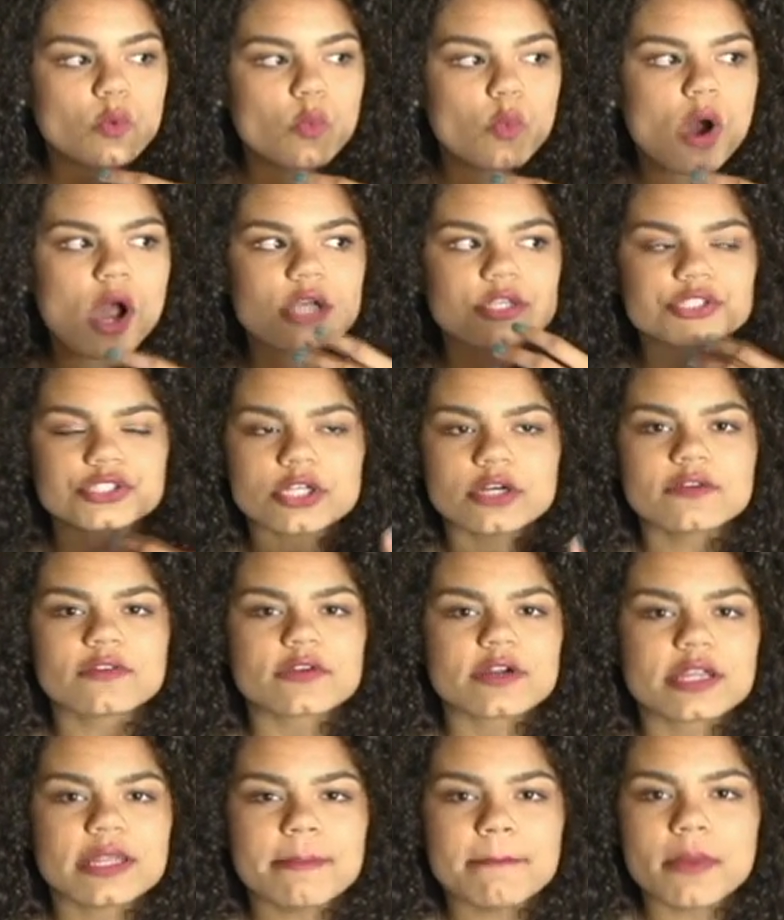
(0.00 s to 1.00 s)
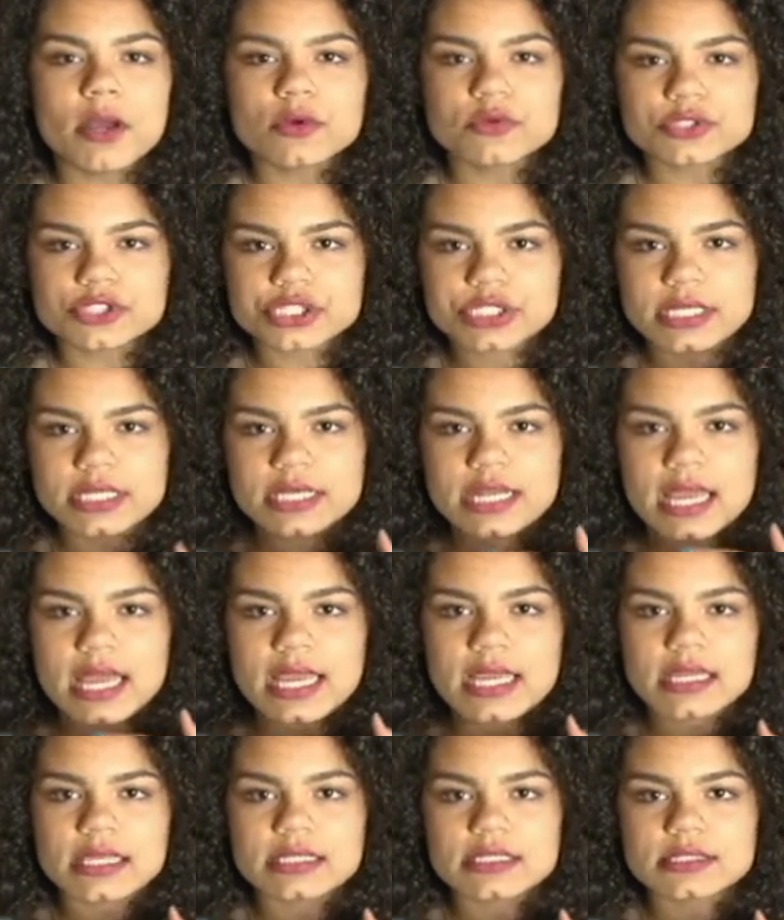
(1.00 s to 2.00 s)
washed over in emotion
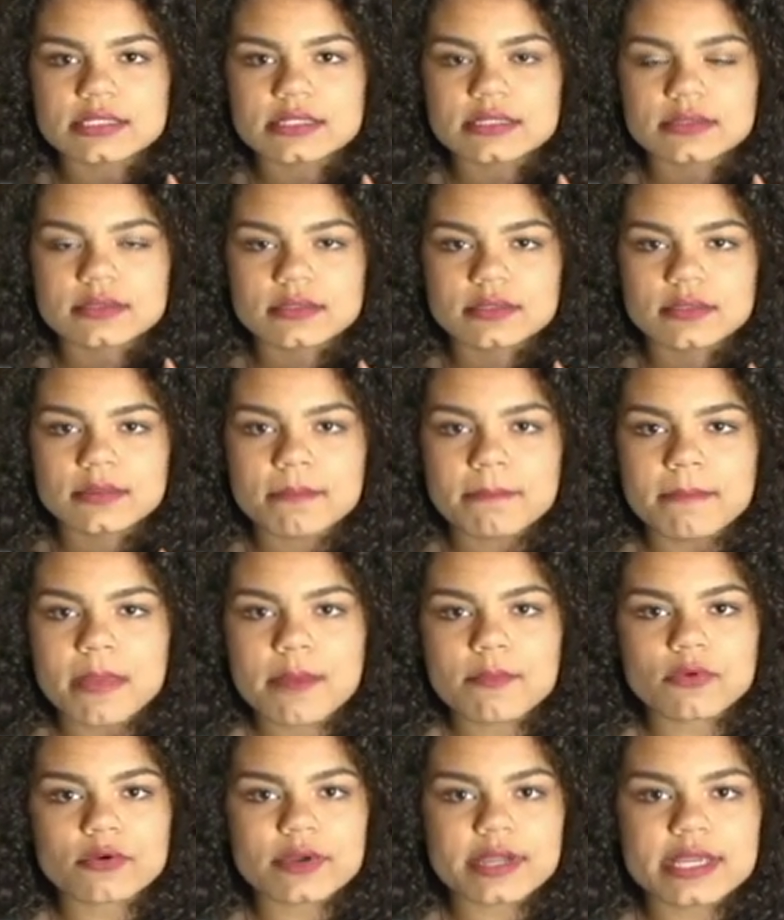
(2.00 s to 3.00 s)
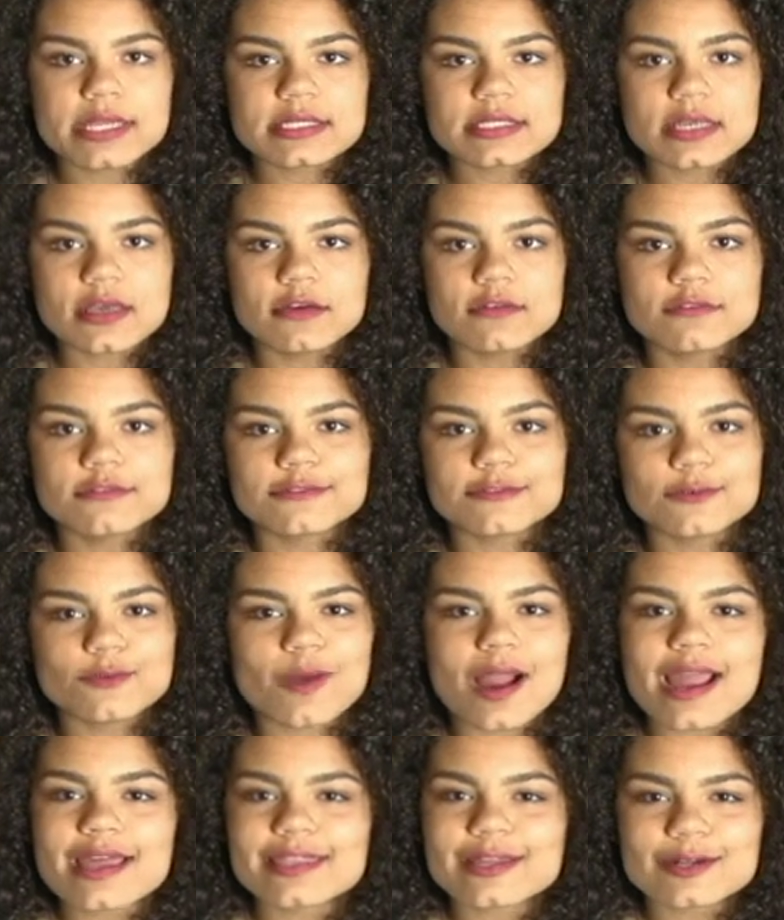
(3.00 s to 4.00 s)
and memories of
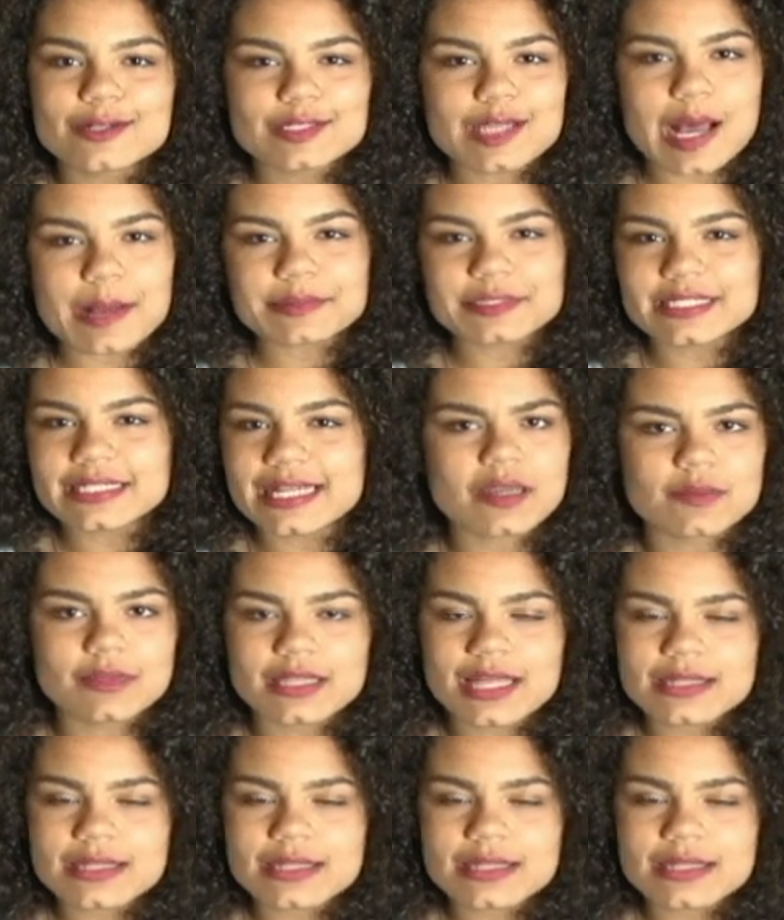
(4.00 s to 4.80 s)
why they're adopted.